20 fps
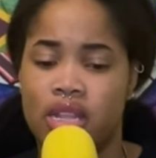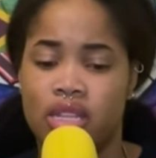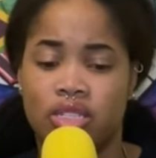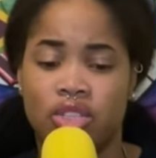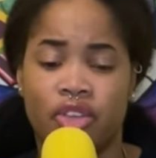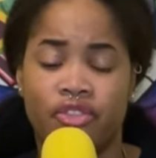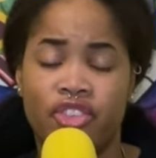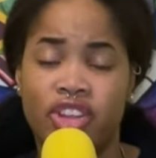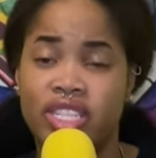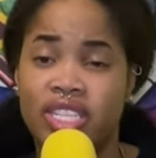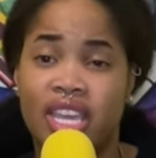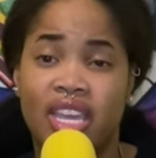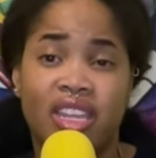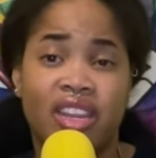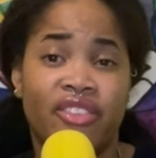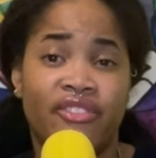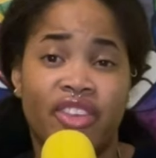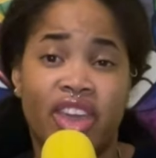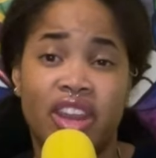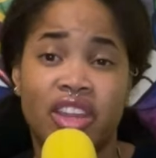So if you're taking
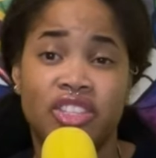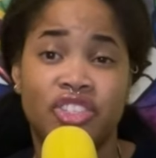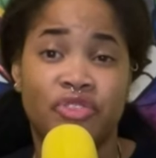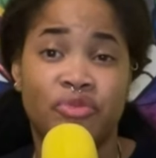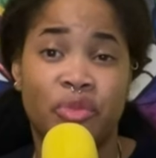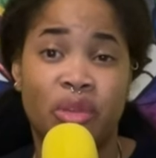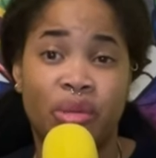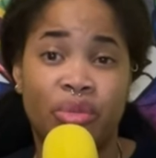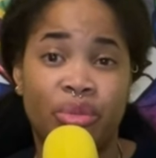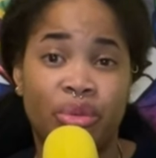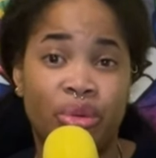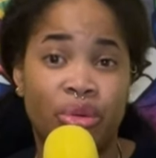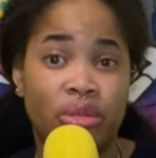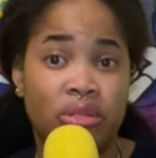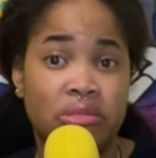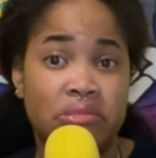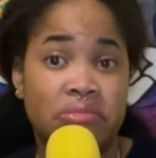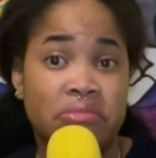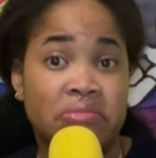advantage of people,